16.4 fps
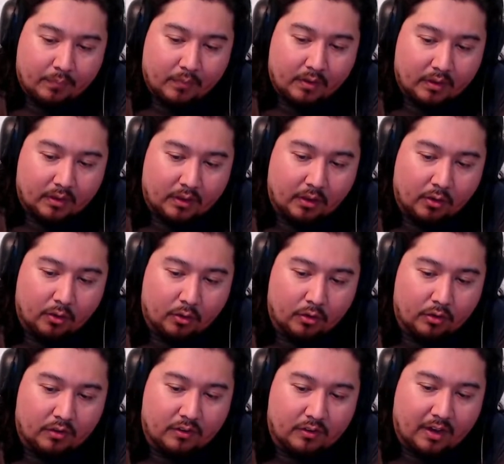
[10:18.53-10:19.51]
little
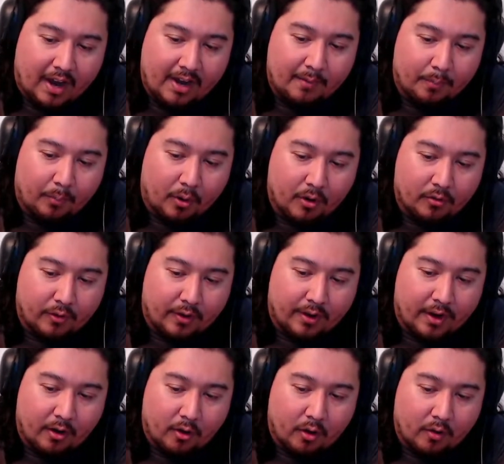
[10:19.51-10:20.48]
side parts right
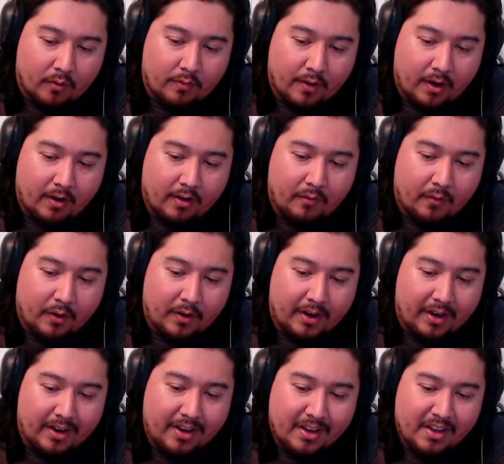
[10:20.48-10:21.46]
here are
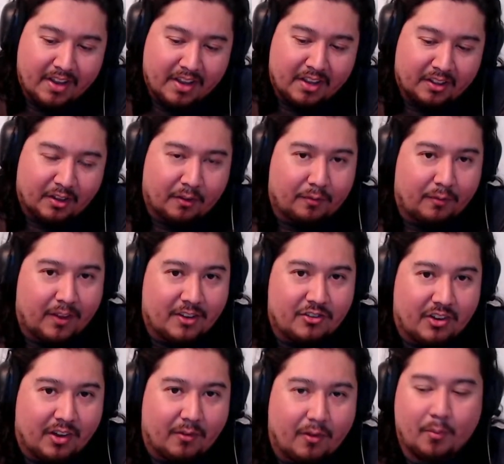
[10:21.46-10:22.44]
very, they're fleshy
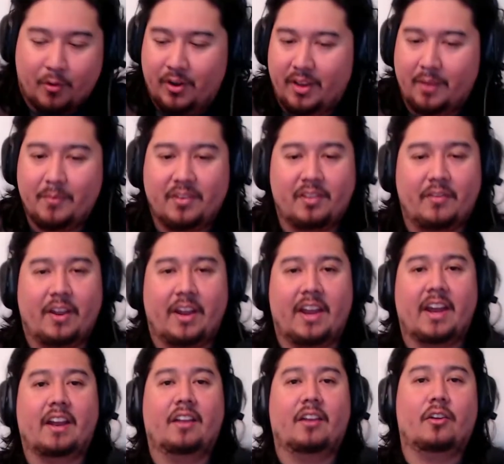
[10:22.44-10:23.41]
and rubbery. Let me see if I can
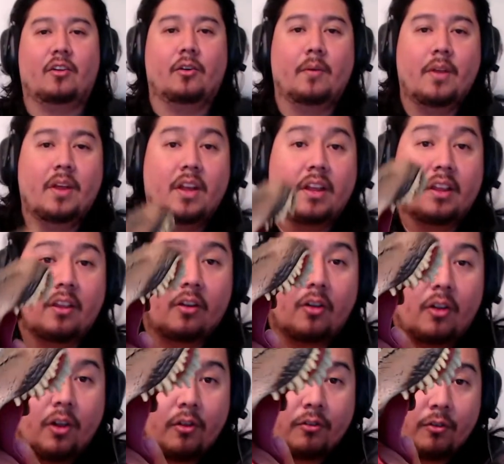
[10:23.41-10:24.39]
get a little
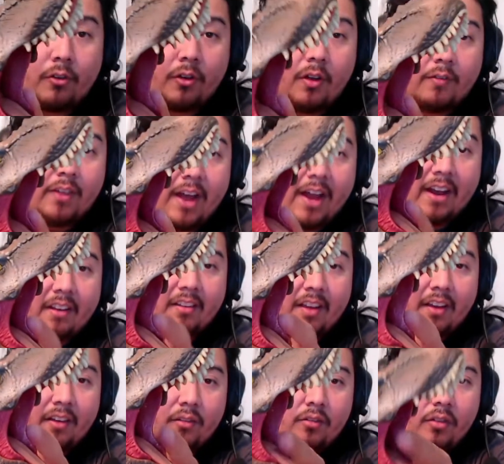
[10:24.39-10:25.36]
closer of that. It's like
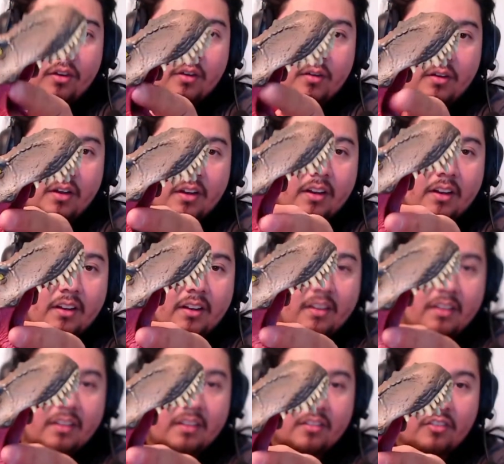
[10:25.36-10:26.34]

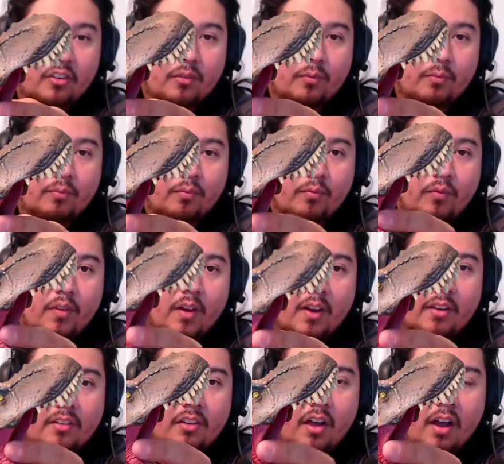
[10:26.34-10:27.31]
just very
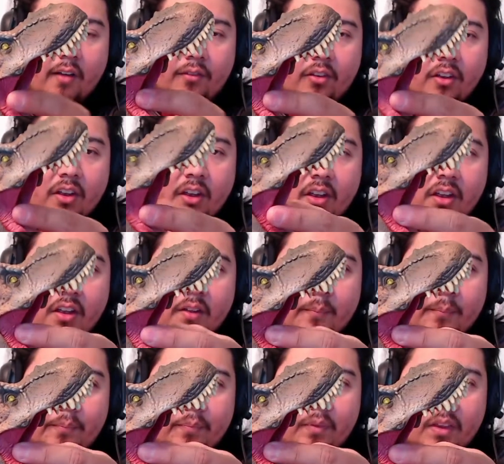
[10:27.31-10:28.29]
soft,
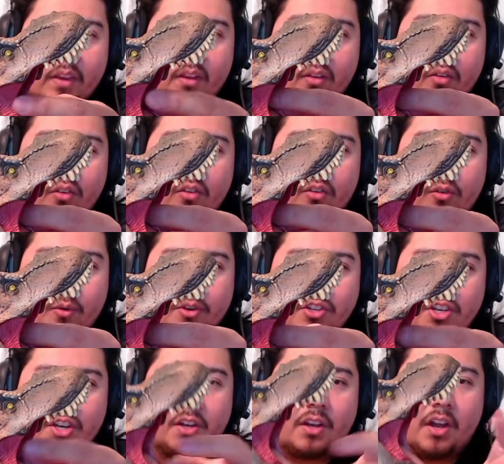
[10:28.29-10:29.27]

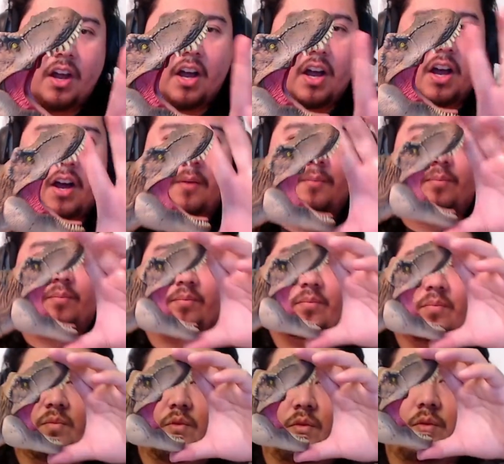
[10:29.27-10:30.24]
squishy
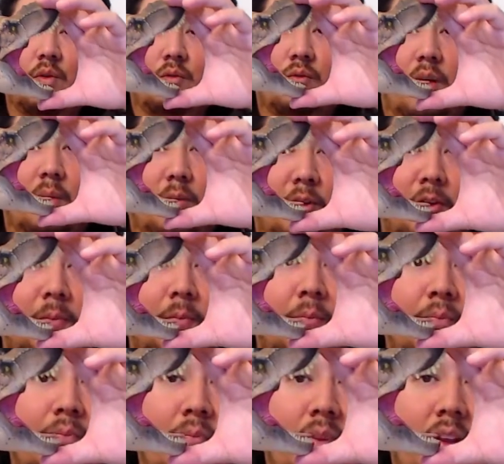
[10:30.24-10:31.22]
rubber.
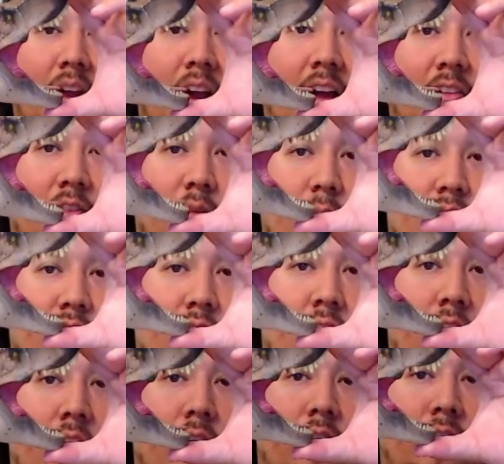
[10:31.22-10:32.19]
So when you
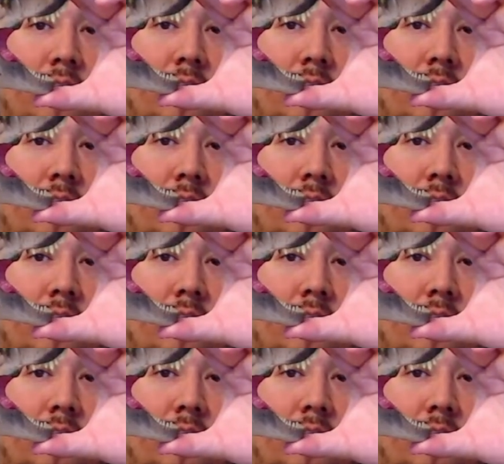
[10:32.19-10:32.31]
close